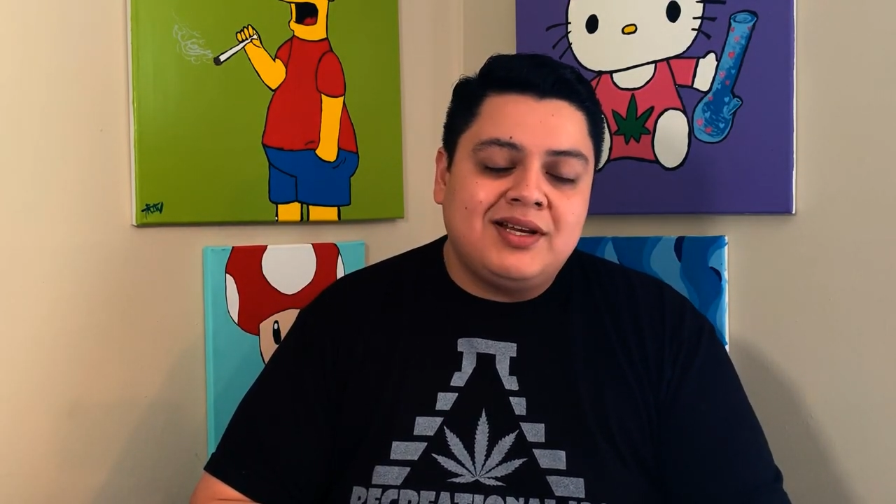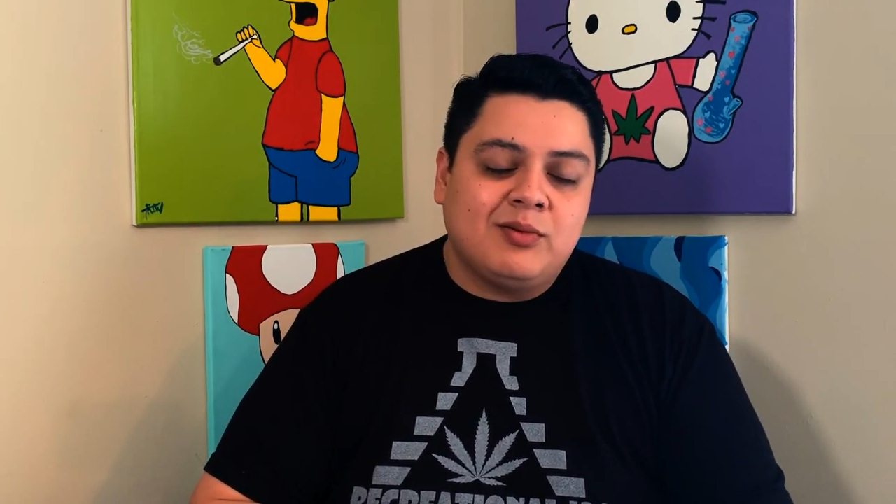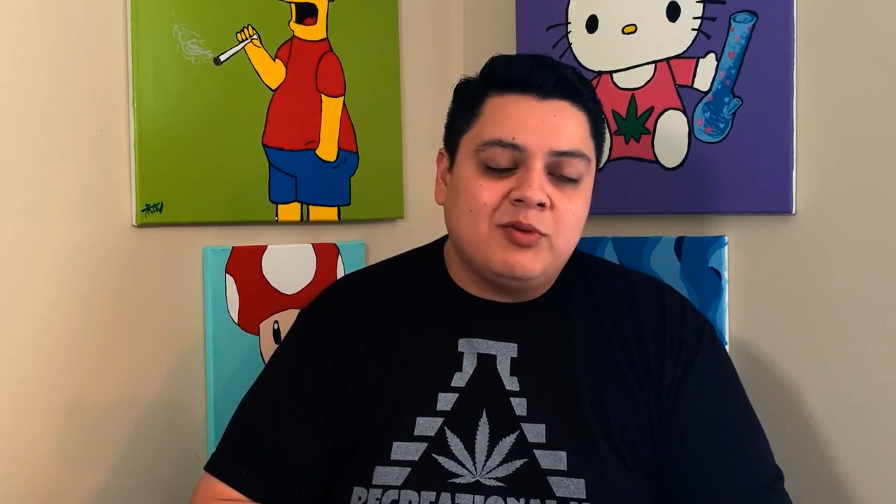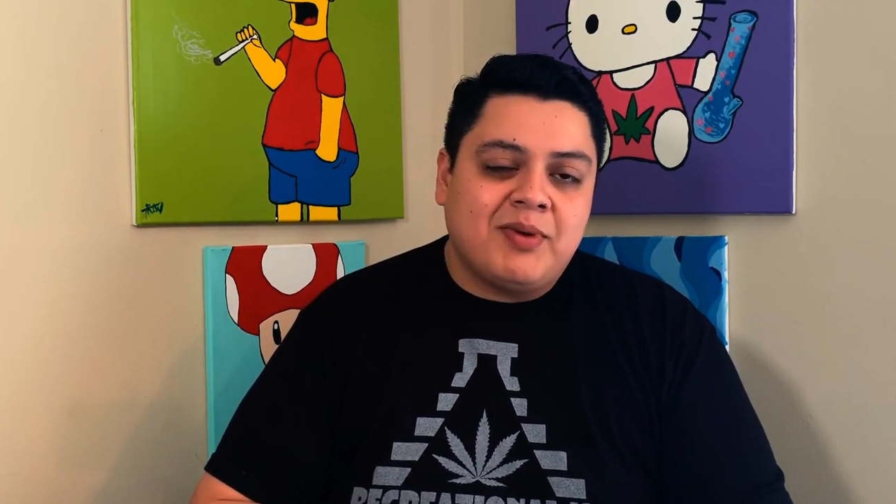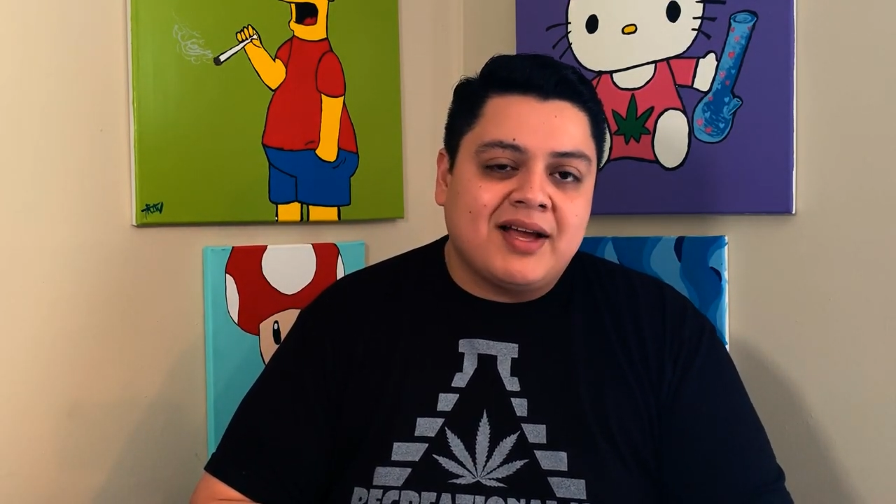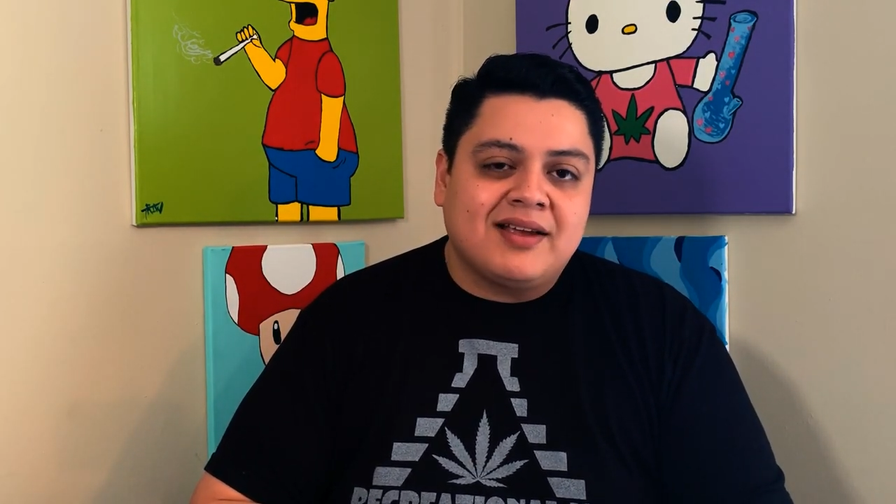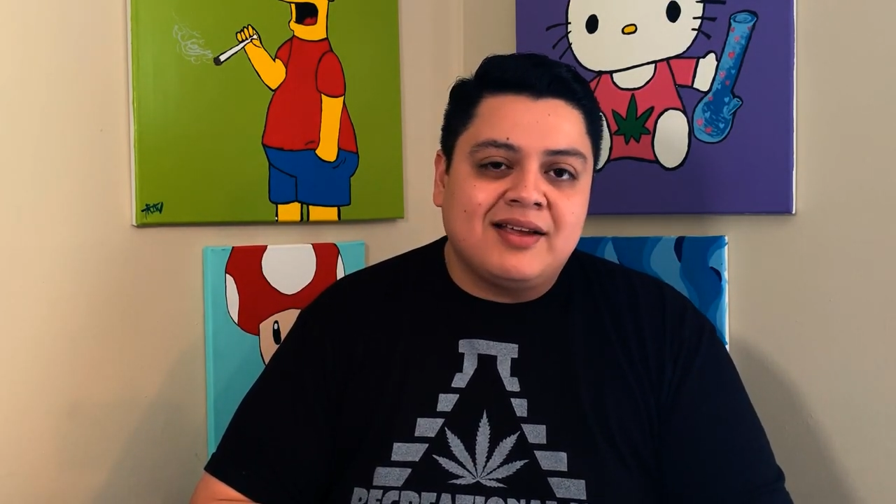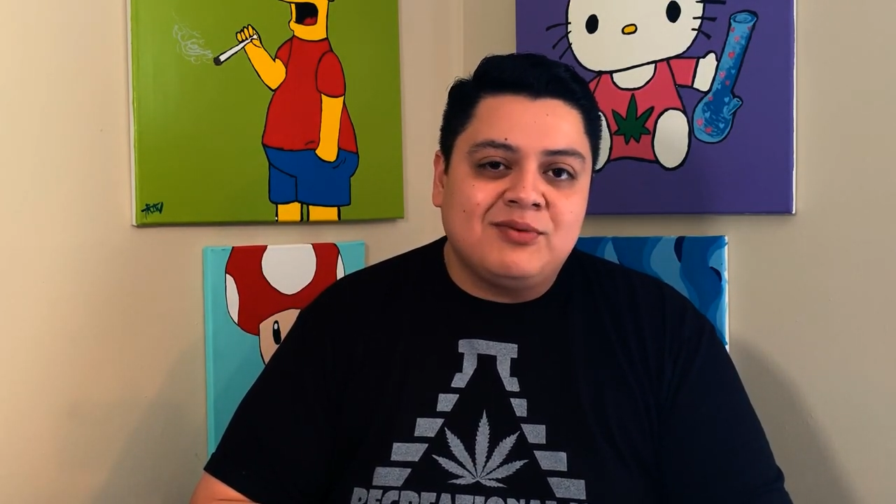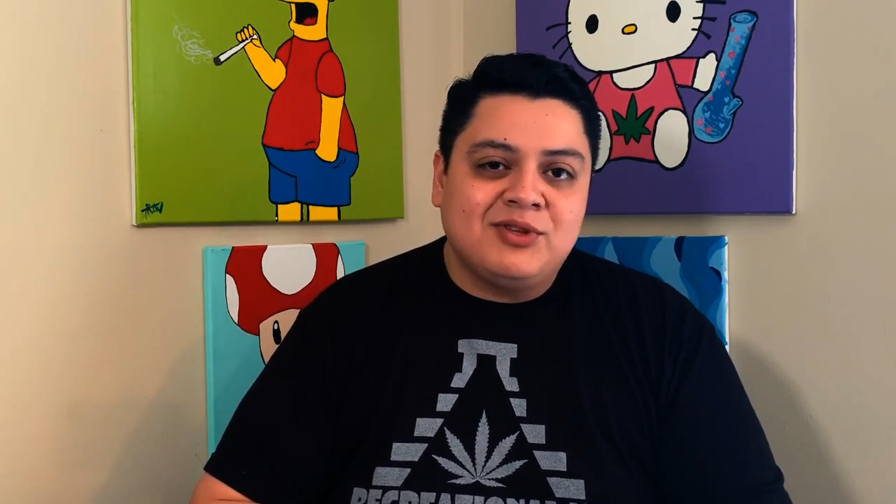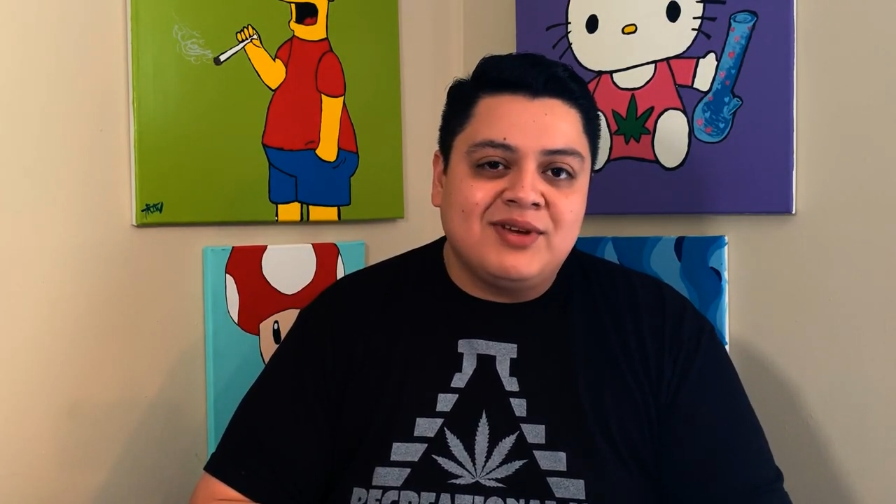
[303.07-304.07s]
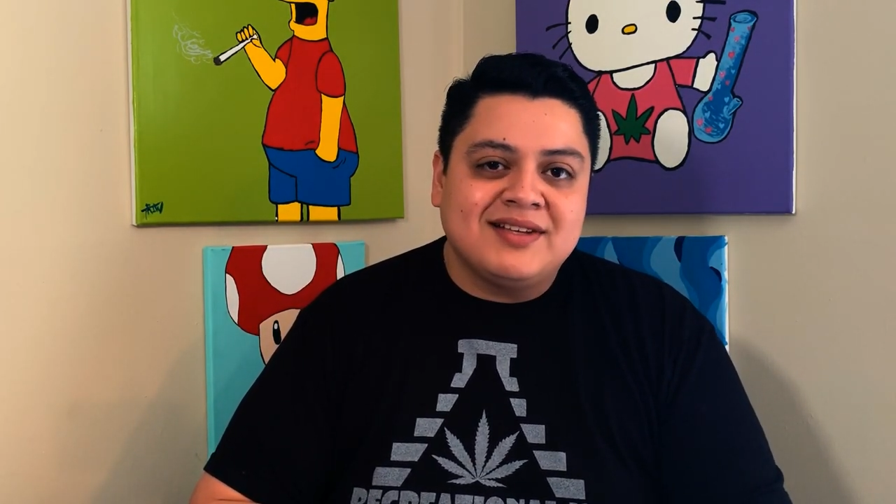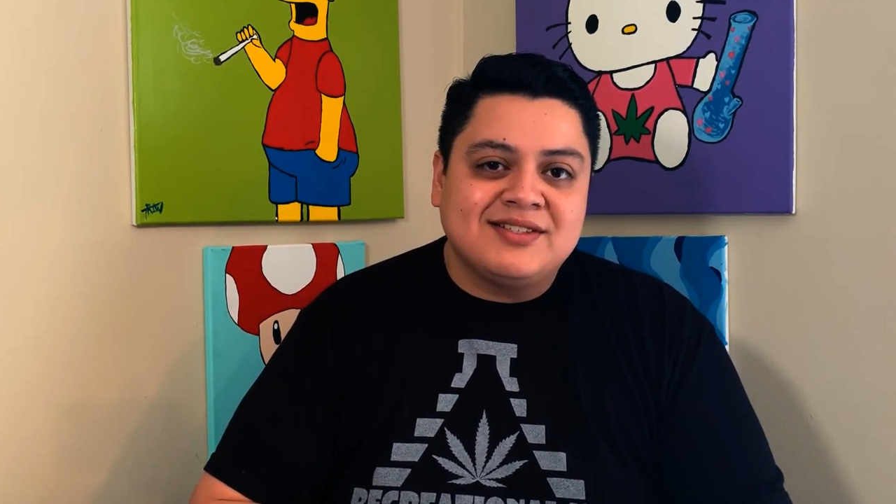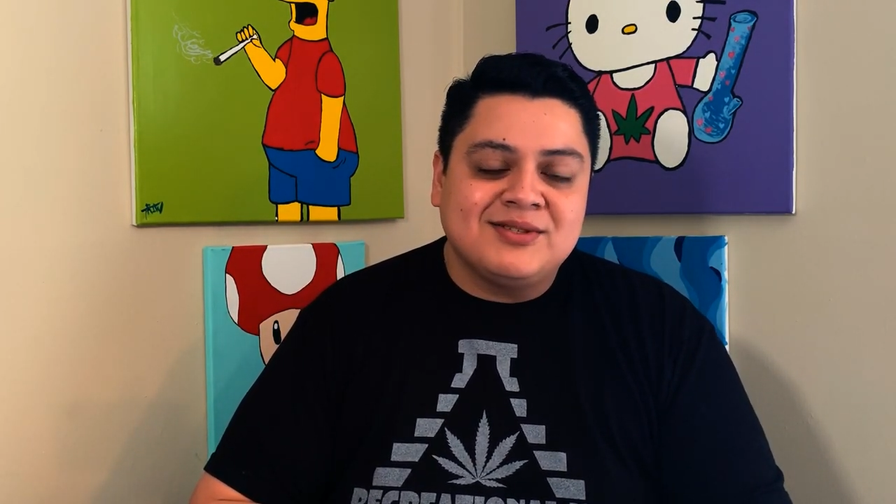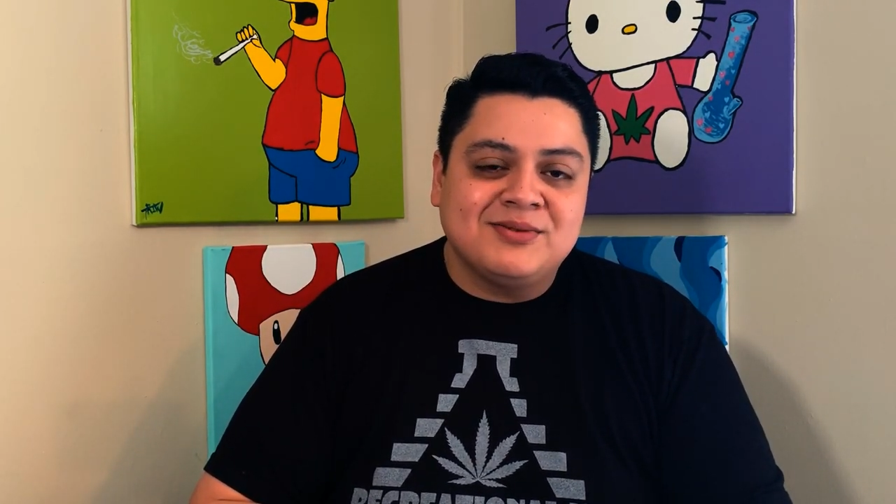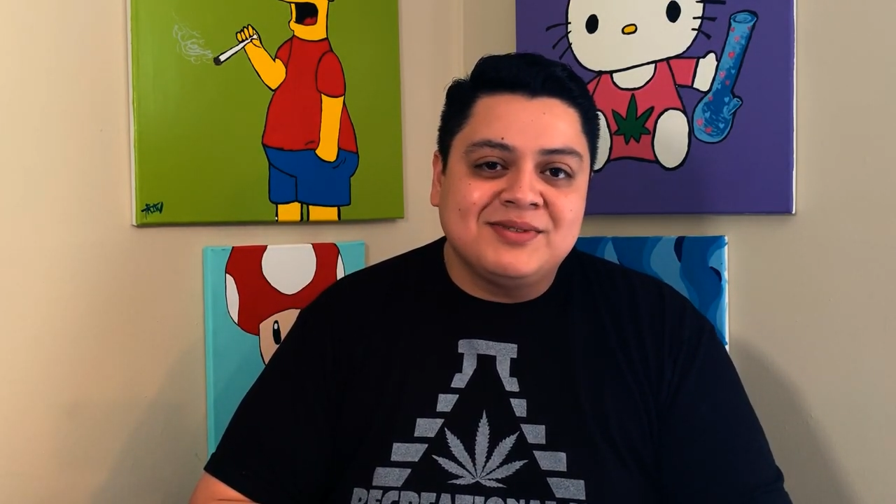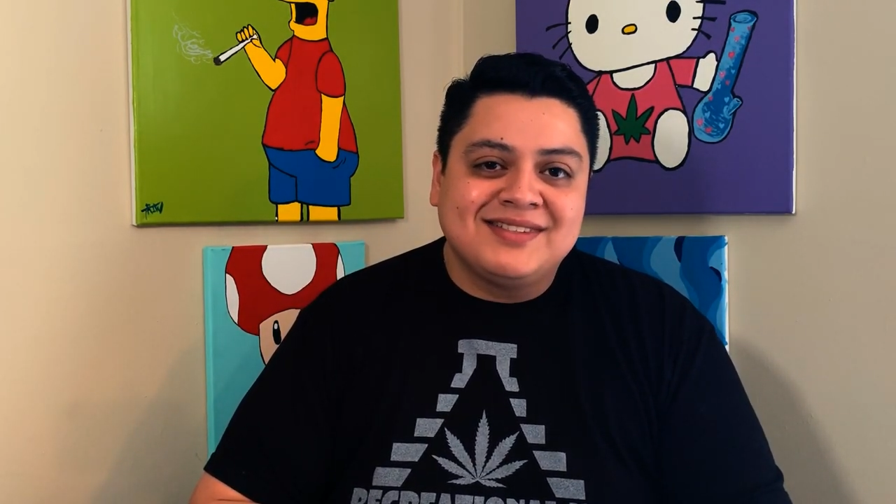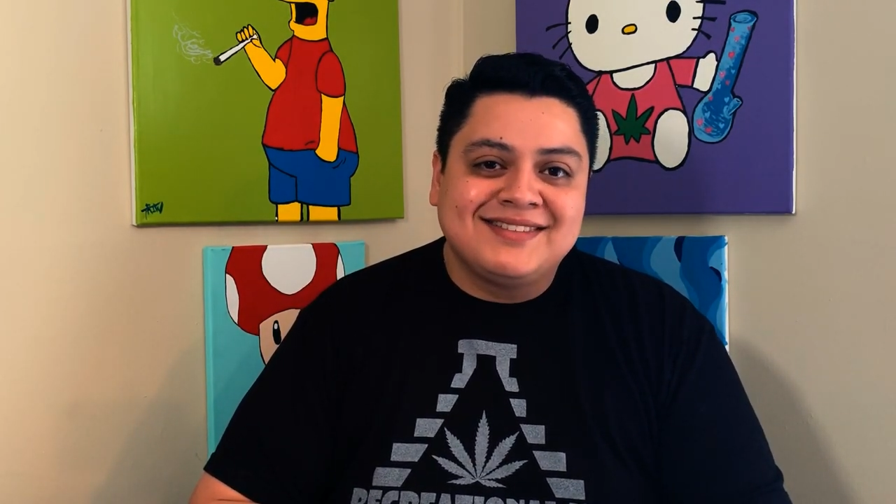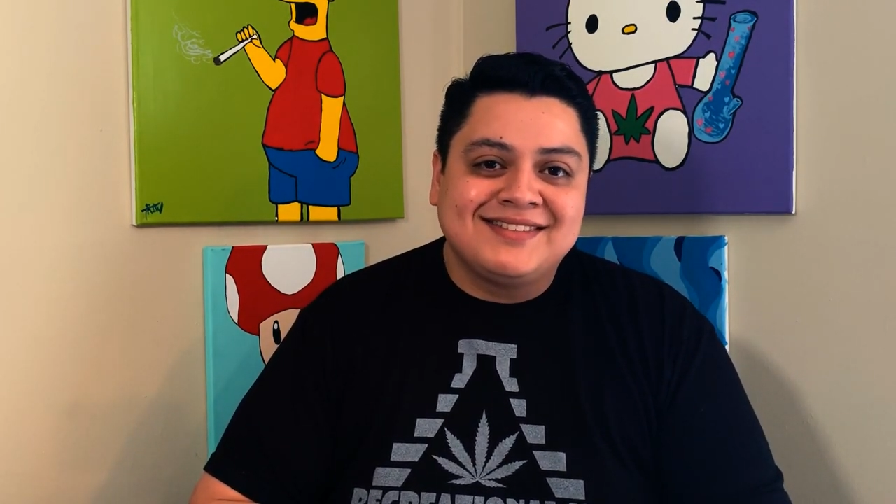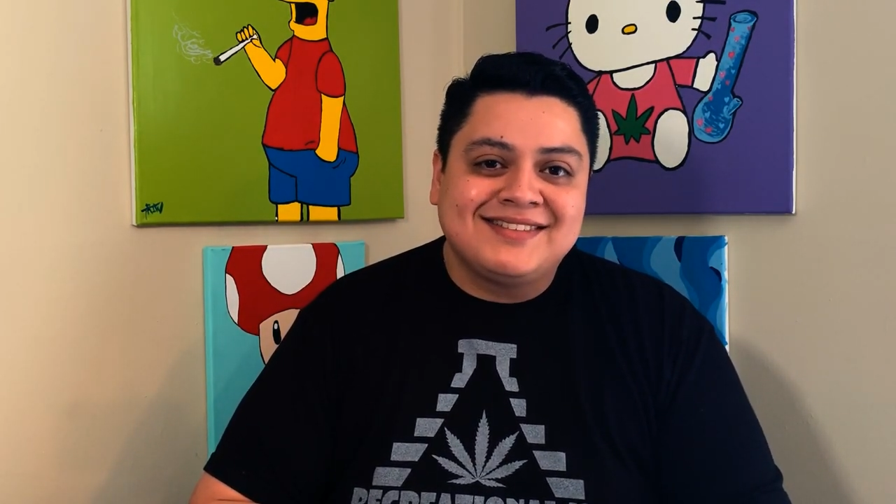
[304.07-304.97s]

and I'll be back again with you guys soon.